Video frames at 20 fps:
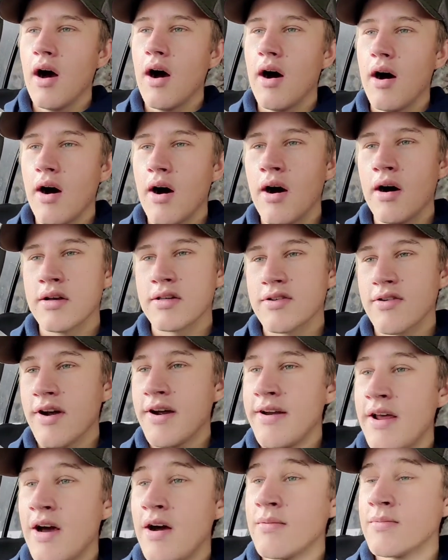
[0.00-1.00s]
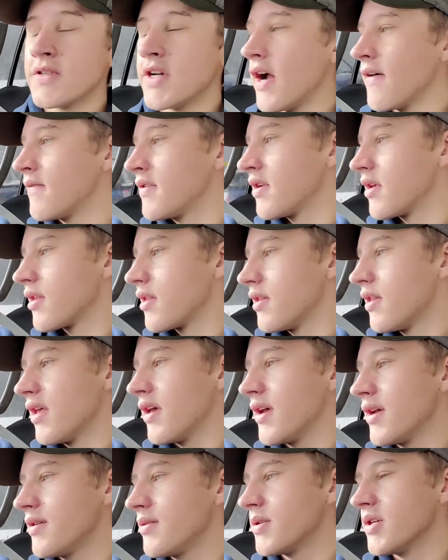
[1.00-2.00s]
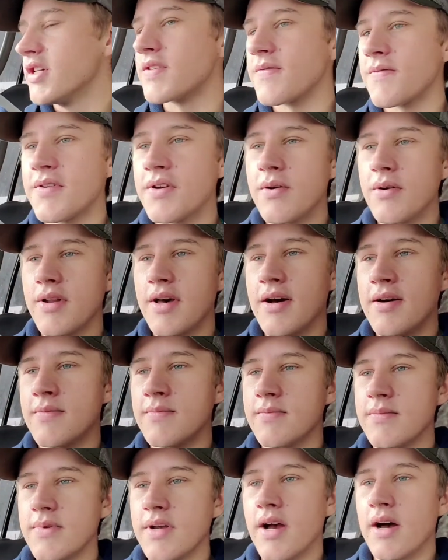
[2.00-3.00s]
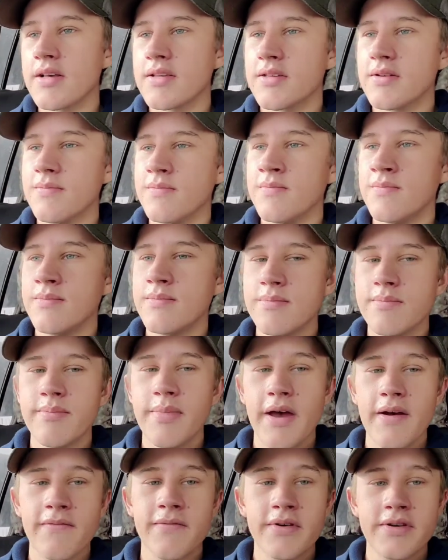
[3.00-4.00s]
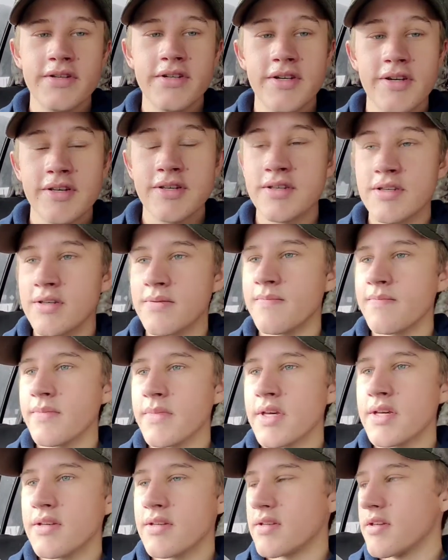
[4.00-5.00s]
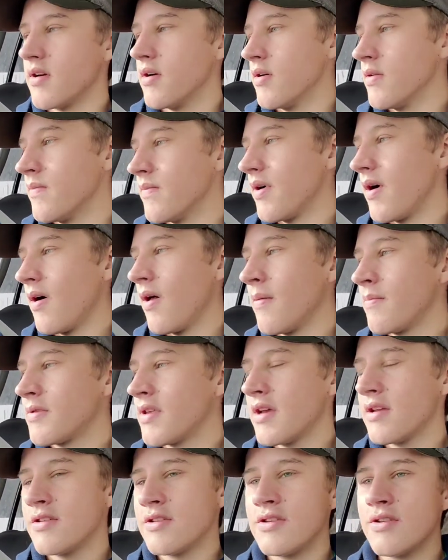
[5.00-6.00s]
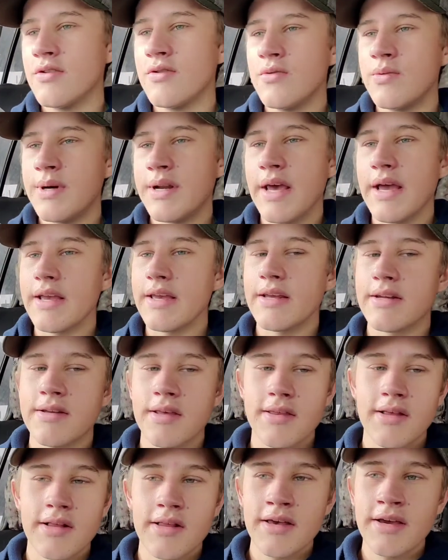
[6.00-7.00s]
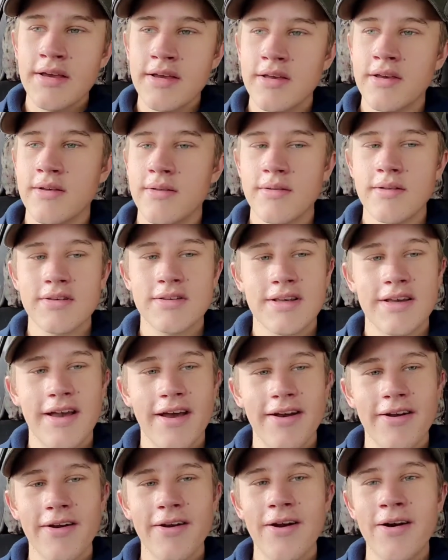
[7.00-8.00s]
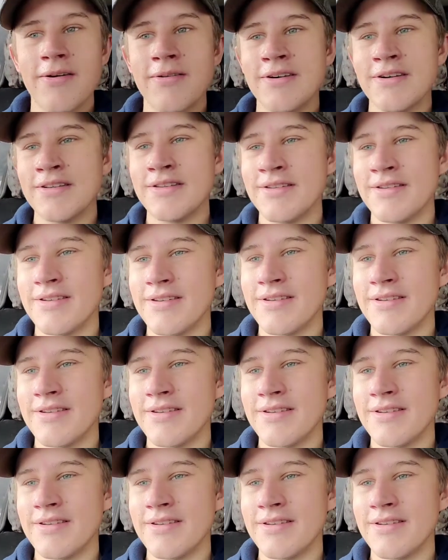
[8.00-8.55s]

Uh, so right now I'm driving to the lake, just fueled up, got some beverages. So I'll update you when I get to the lake. Let's get her going.